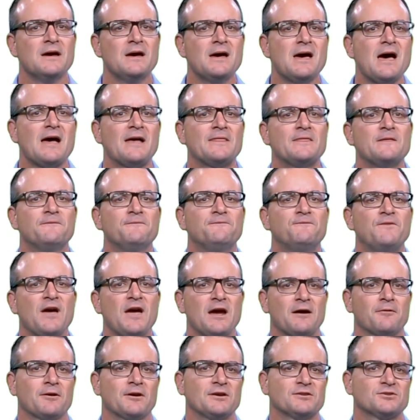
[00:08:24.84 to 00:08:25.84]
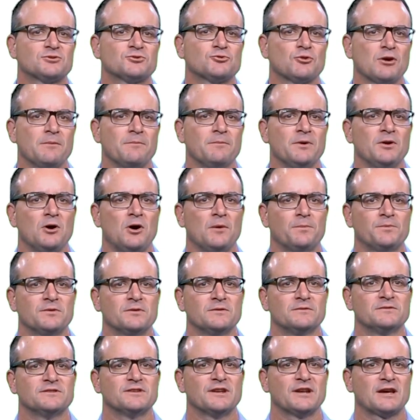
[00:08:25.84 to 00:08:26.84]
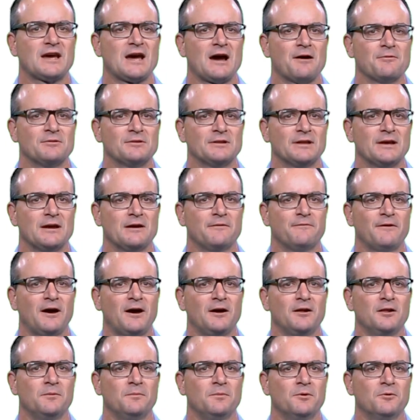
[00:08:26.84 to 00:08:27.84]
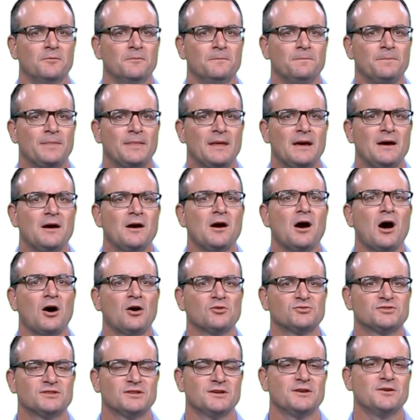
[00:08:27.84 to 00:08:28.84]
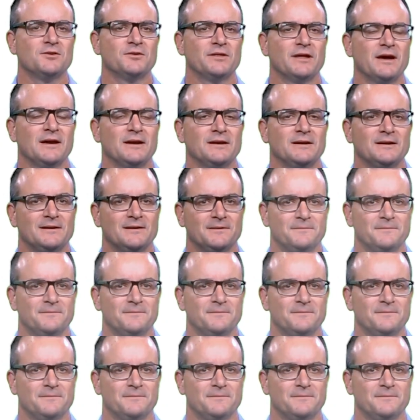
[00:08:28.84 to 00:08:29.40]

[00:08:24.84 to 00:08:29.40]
and the various treatment options that are currently available. I'll see you then.